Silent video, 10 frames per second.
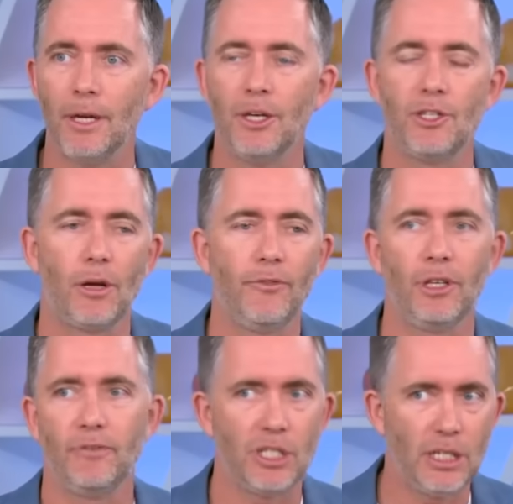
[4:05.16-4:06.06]
So if you
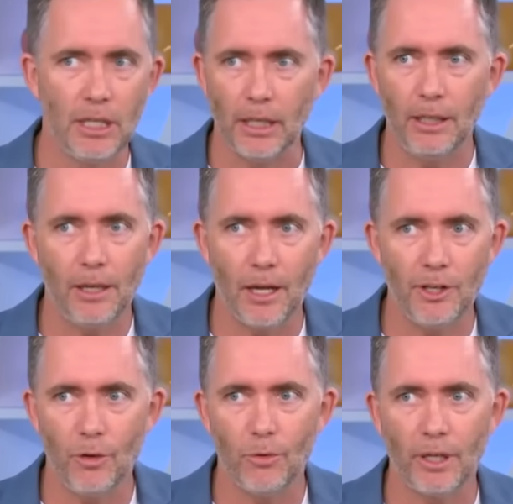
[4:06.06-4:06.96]
live in Sydney and
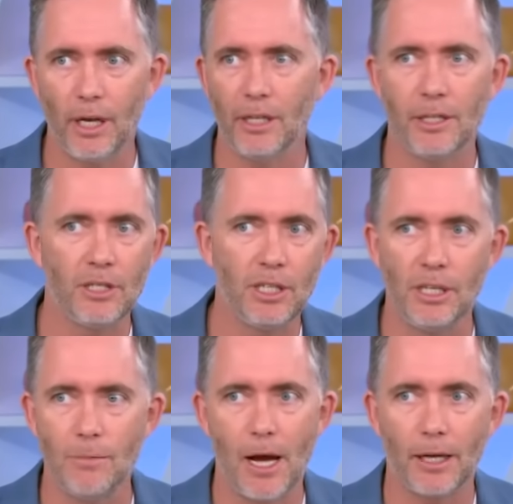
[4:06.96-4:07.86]
you want to get into the
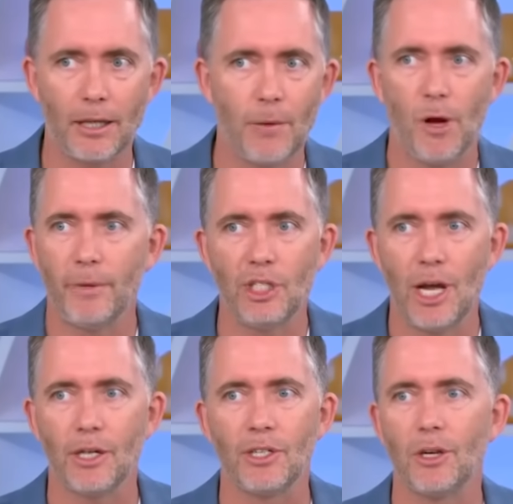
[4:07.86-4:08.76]
Sydney market, that might be a
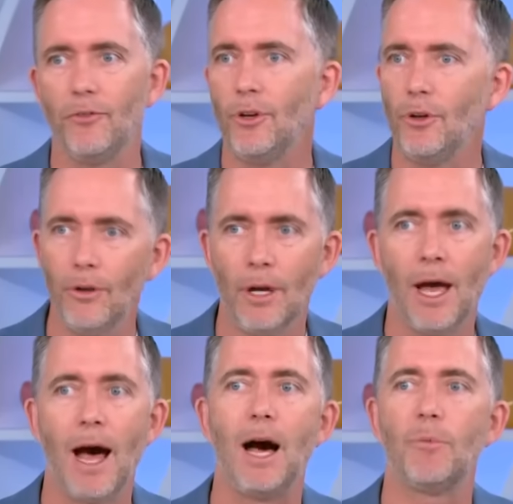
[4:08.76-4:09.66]
challenge. So if you
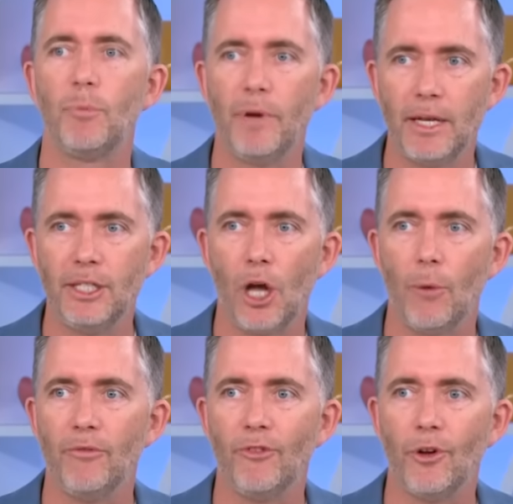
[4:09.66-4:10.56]
are prepared to go a
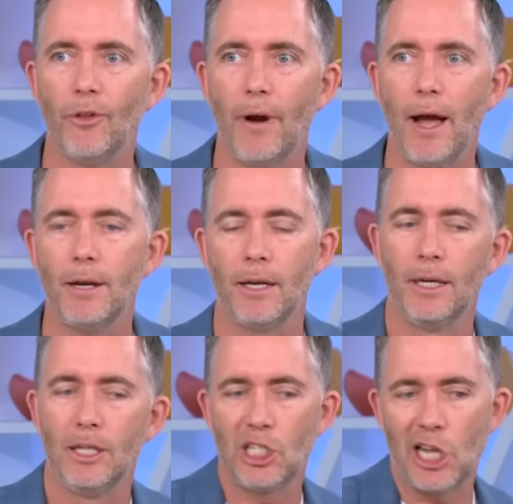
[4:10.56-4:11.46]
bit further out,
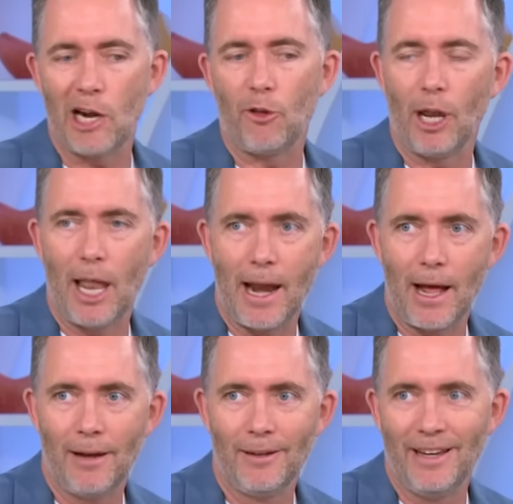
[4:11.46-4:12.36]
start on the
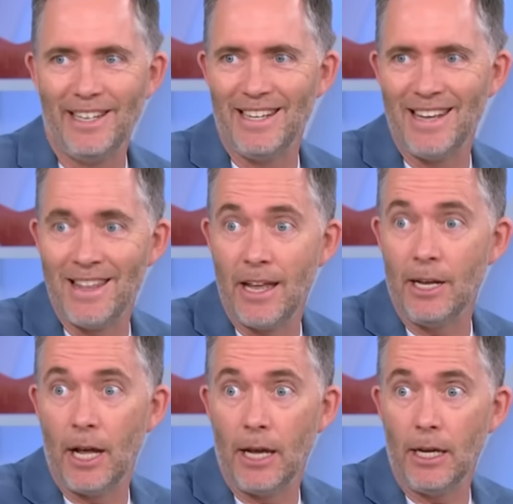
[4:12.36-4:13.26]
ladder in
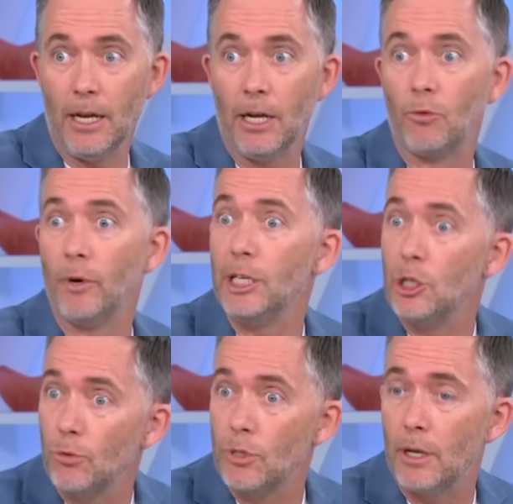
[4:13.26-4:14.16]
a
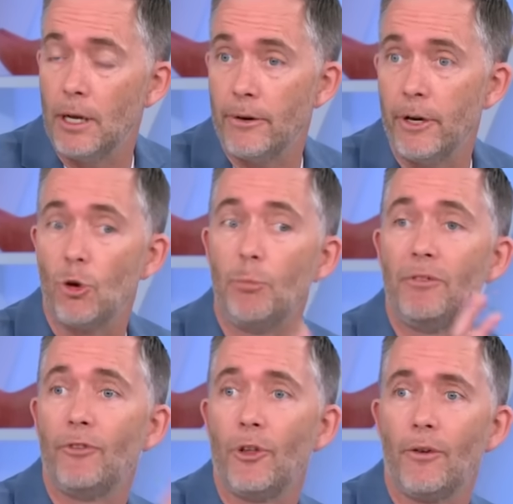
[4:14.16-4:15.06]
regional area or a bit
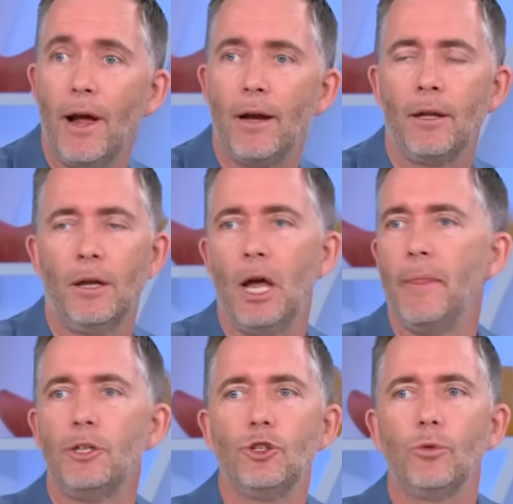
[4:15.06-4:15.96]
further out, and
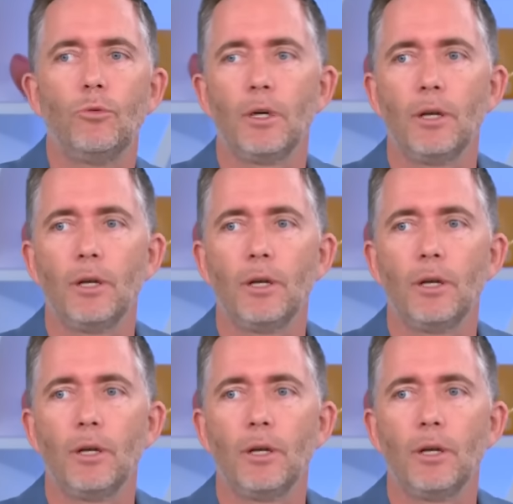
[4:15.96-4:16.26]
then do what.